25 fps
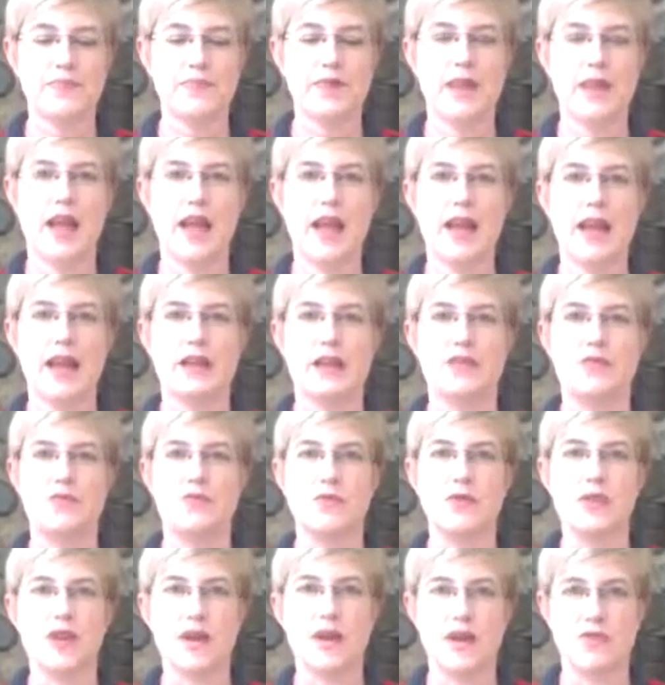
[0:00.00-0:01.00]
and
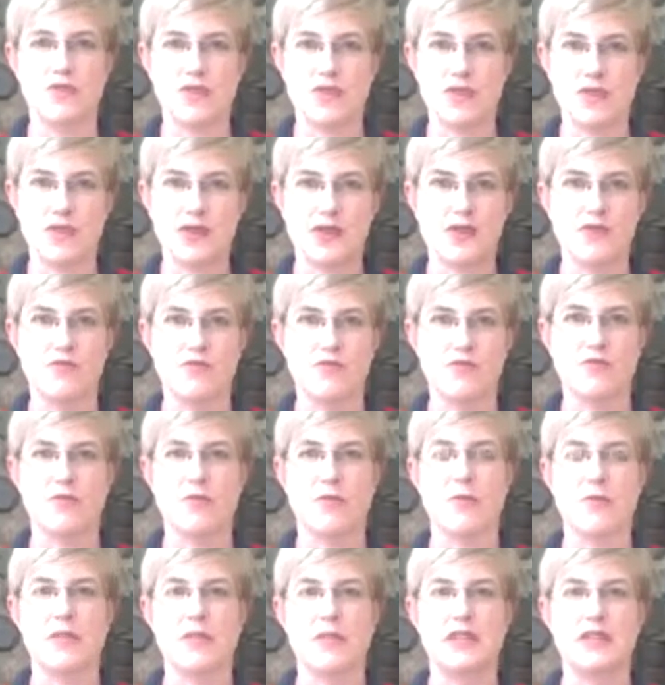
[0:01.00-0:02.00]
recovering
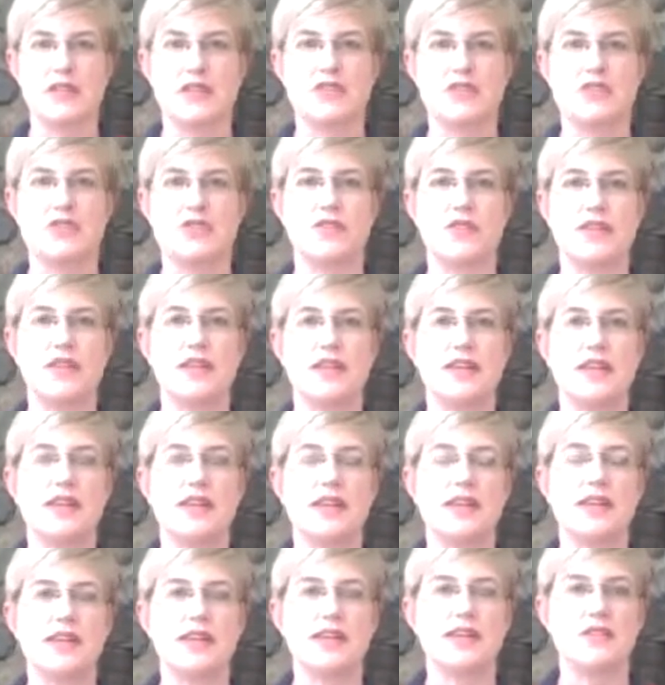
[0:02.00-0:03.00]
from the injury.
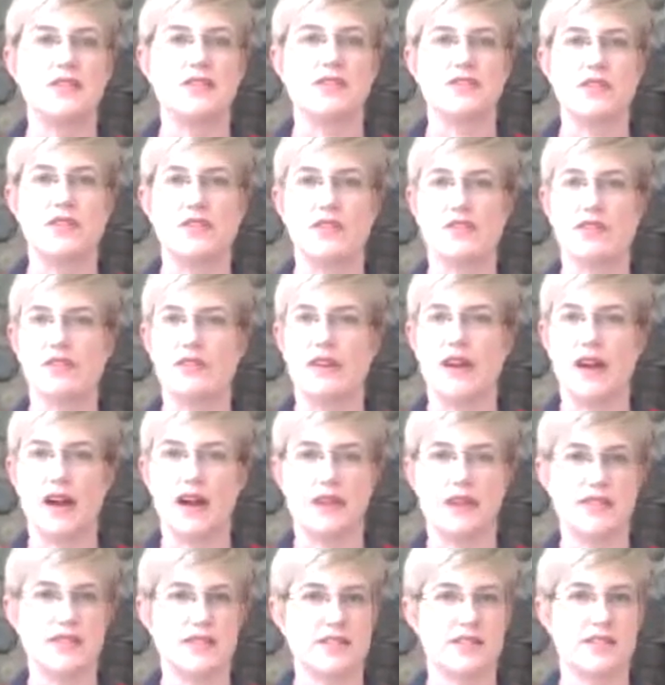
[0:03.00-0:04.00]
There's a
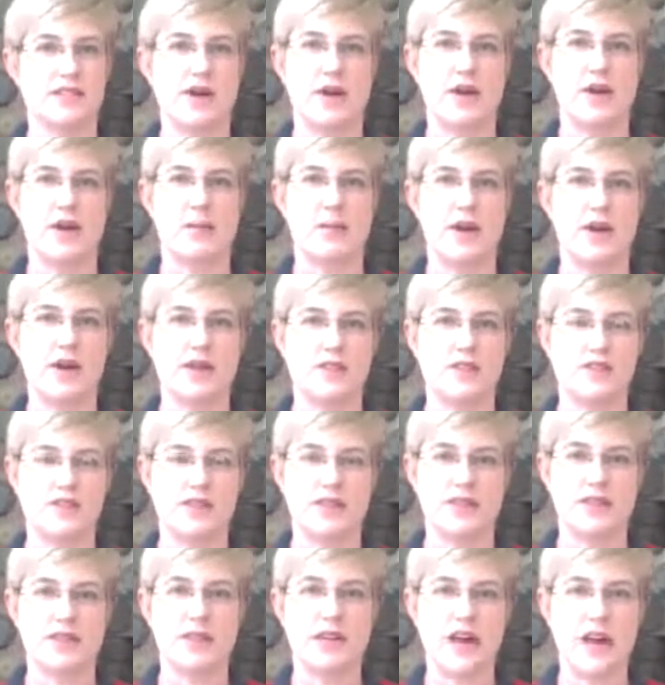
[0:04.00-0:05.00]
lot to talk about
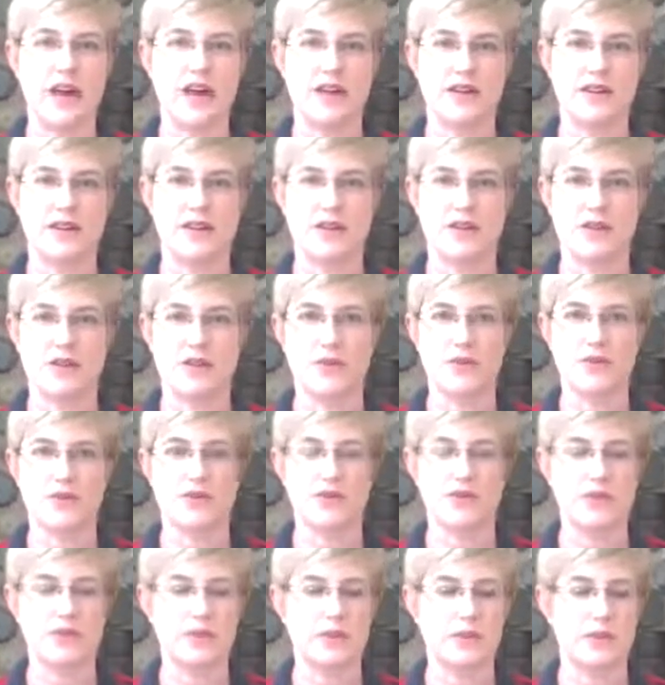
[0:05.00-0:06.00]
with that, and I'll go
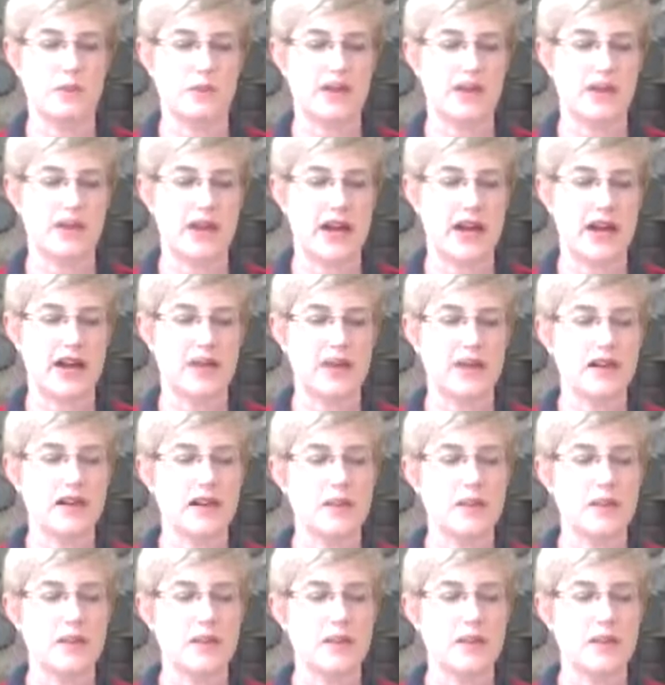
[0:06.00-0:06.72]
into a little bit of that.